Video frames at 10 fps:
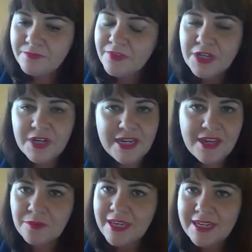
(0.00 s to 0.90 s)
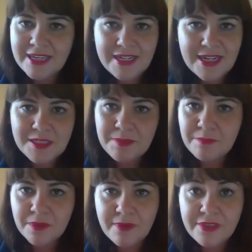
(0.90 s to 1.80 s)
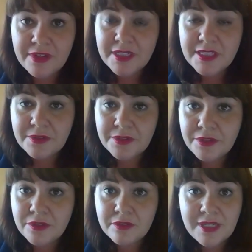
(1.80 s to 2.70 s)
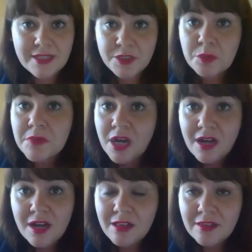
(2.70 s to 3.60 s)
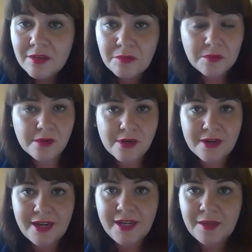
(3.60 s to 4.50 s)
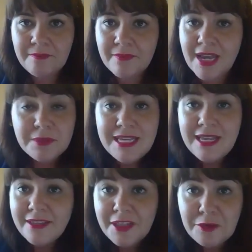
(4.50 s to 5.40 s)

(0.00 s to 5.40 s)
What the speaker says: figuring out a way to connect to people, whether it's through a Zoom call or I will tell you,